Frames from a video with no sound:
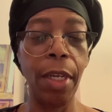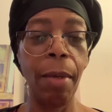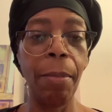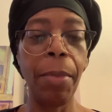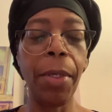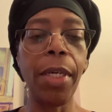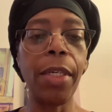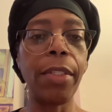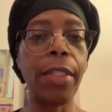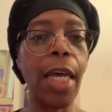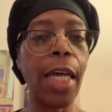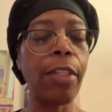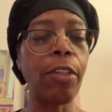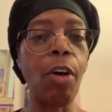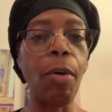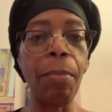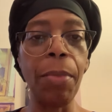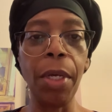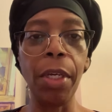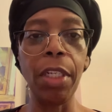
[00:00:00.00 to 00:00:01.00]
because that's
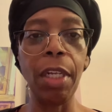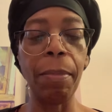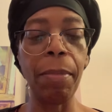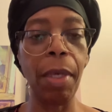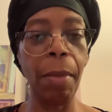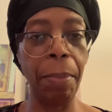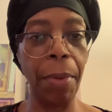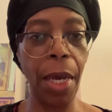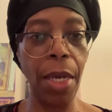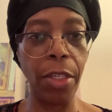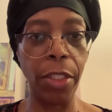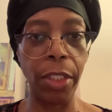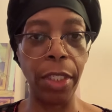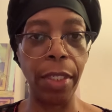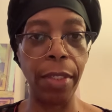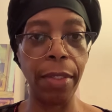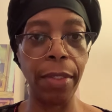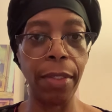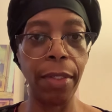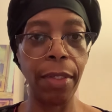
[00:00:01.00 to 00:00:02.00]
going to build up your
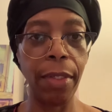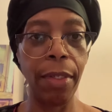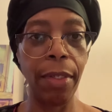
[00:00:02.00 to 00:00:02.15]
patience.